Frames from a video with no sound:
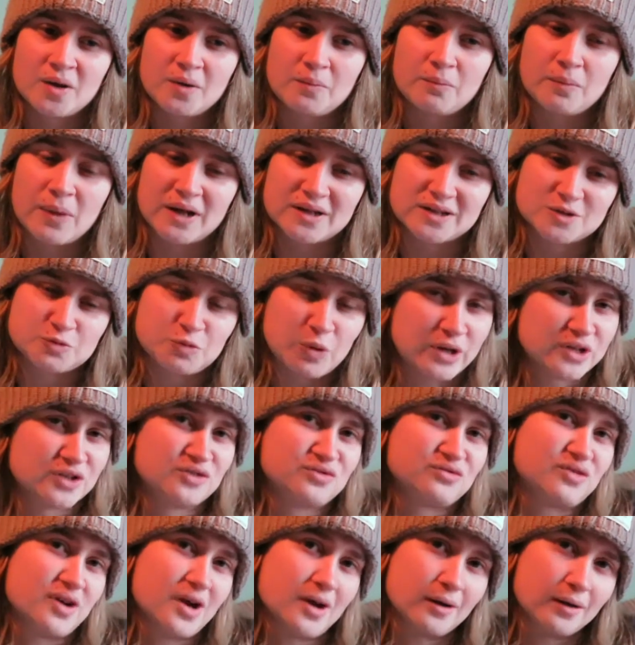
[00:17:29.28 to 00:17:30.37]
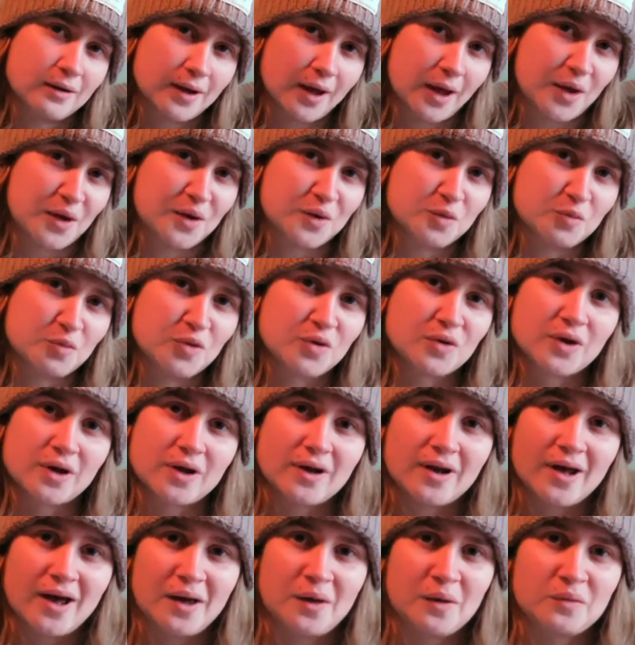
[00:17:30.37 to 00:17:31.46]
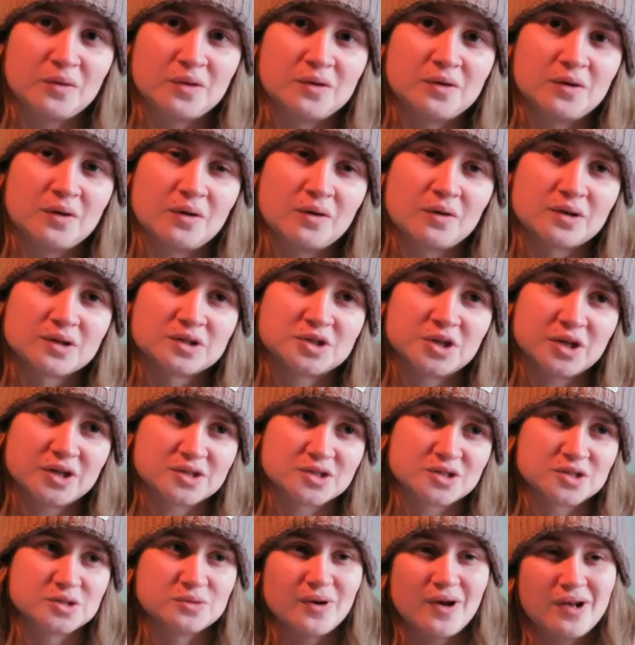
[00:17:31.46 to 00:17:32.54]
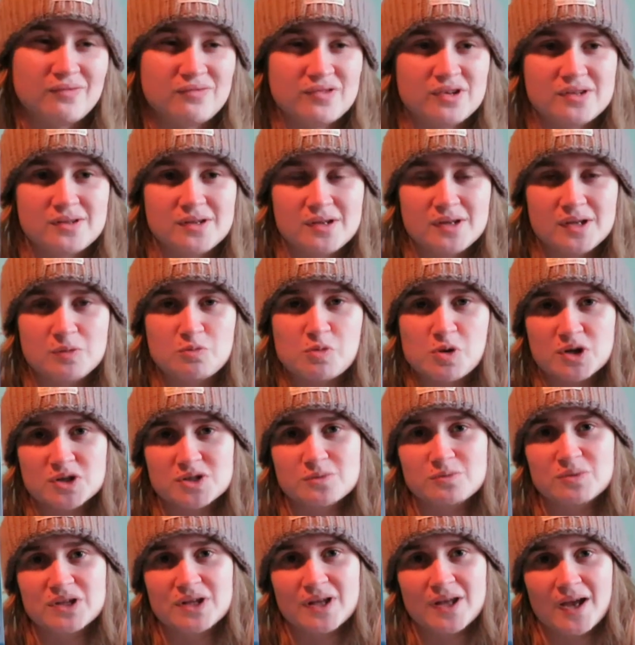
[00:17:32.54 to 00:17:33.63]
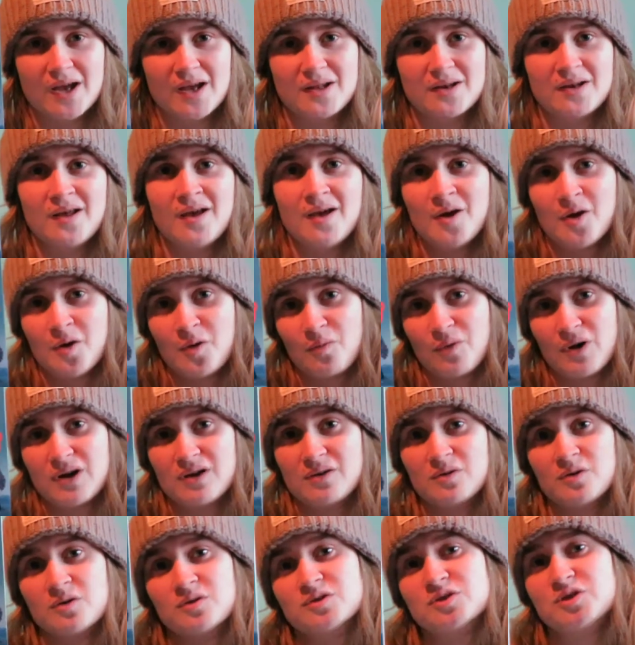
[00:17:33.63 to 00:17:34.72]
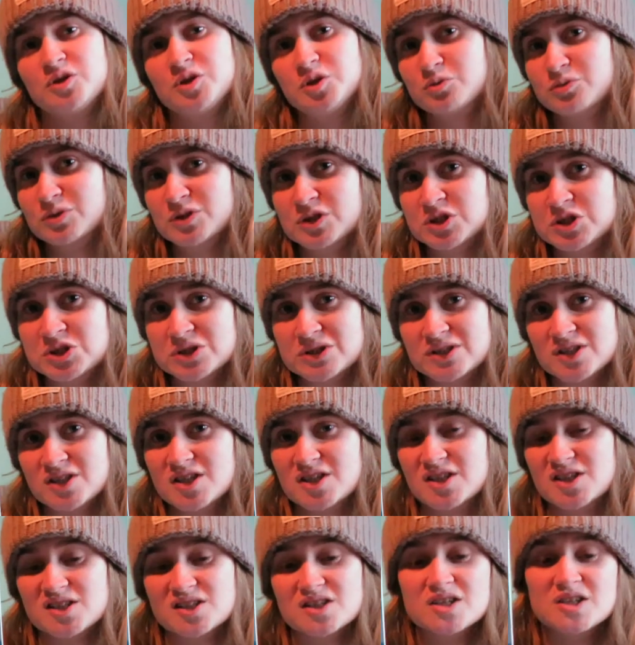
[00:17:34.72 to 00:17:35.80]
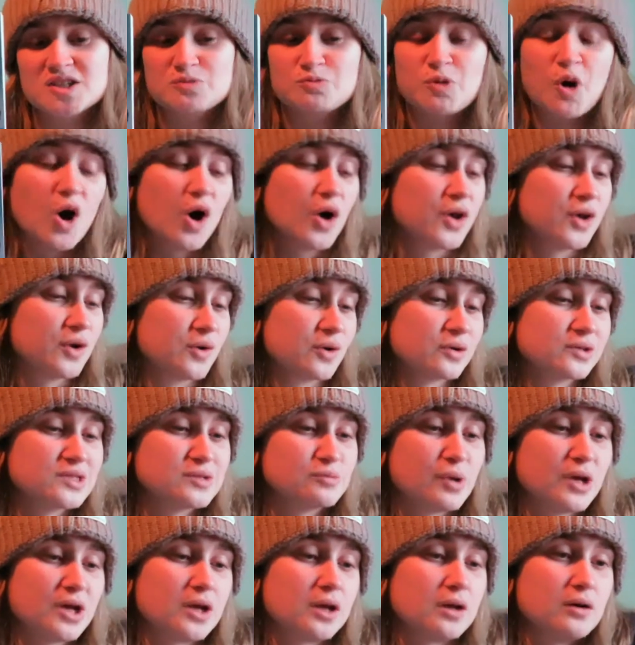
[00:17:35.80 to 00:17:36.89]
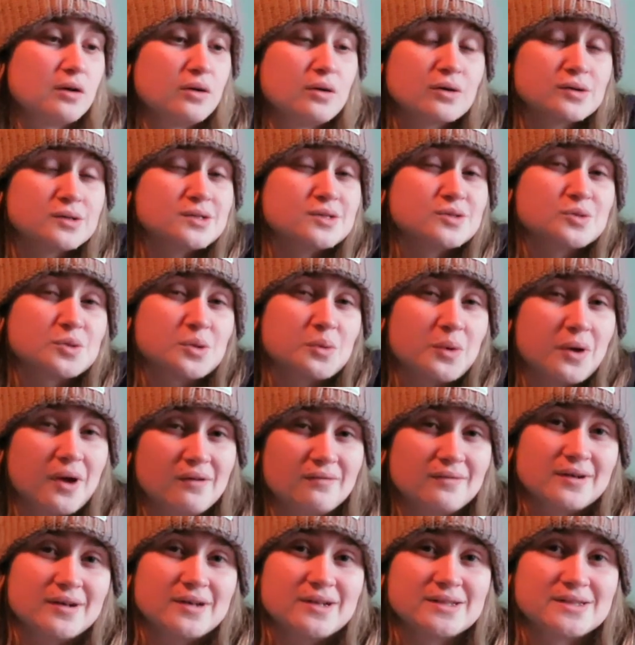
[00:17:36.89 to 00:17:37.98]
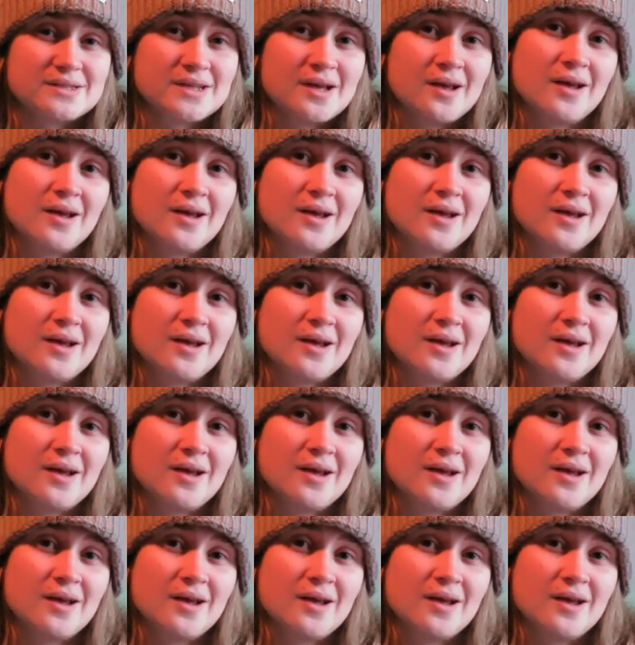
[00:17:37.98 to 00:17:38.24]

man's best friend kind of book, and how the dog tries to do everything he possibly can when us humans just see it as that he's barking or he's making noise or whatever. It's